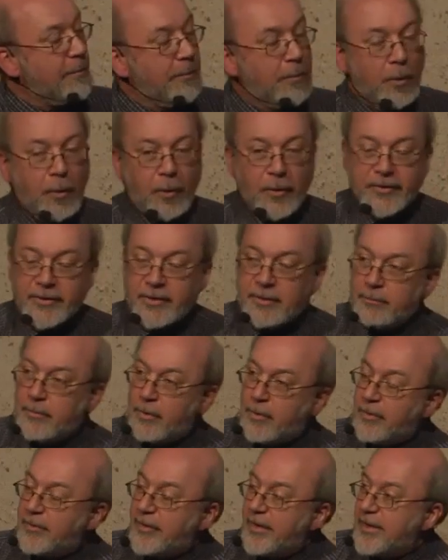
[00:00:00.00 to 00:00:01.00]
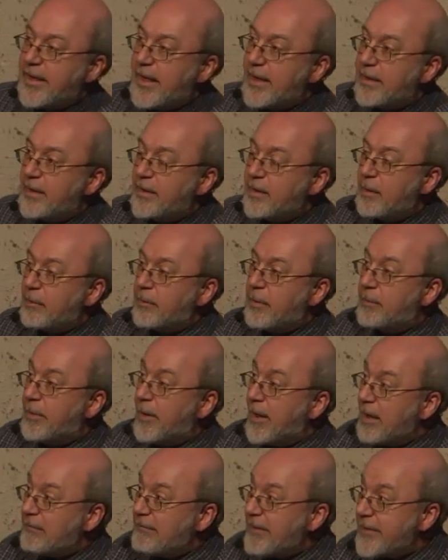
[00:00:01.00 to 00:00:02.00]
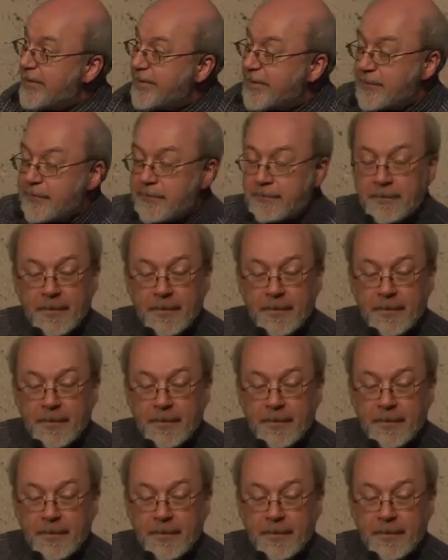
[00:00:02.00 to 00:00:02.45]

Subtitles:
important Book of the Dead papyrus.